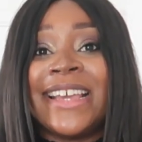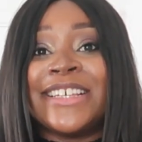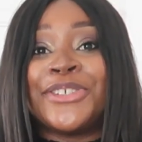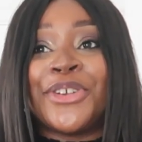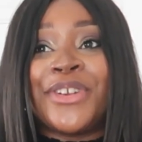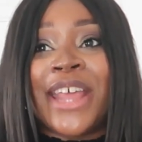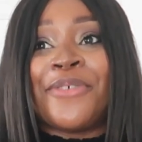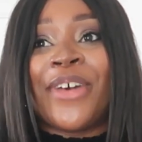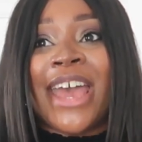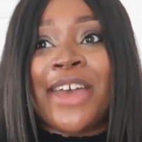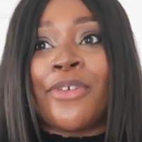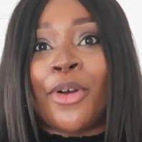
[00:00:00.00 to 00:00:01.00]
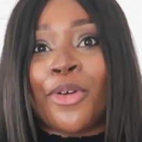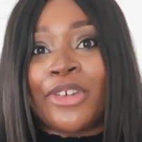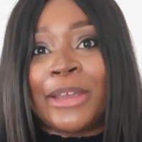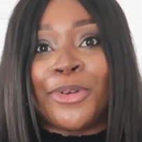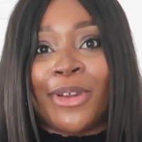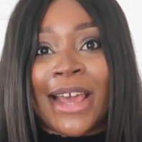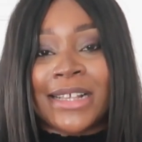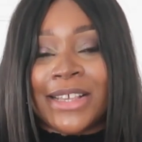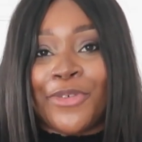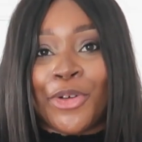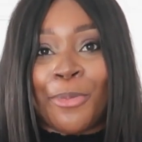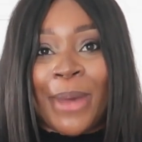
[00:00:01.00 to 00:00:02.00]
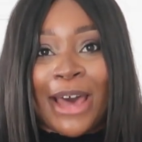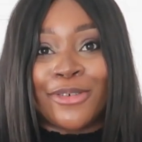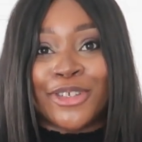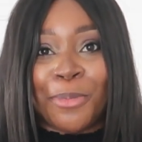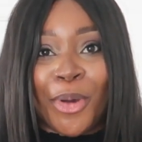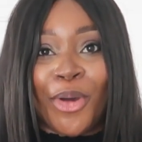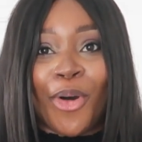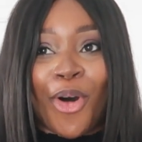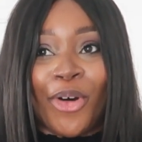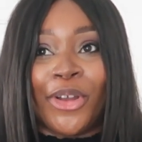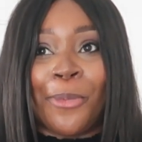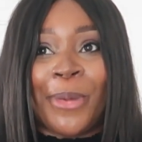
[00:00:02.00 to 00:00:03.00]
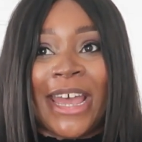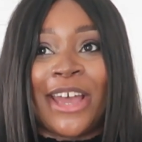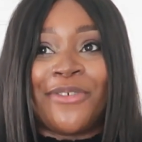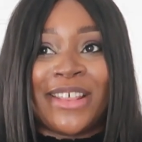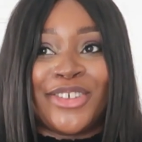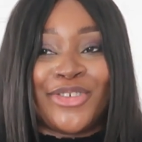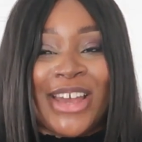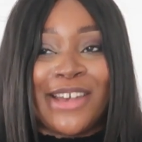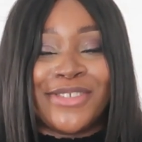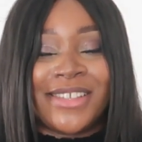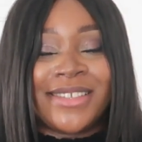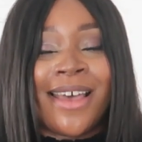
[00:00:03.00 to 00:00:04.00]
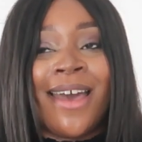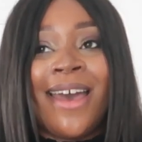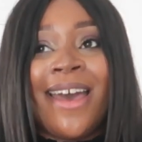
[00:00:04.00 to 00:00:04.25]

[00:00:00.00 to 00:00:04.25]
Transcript: is to never ever cream your legs if you're about to put on a pair of leather trousers.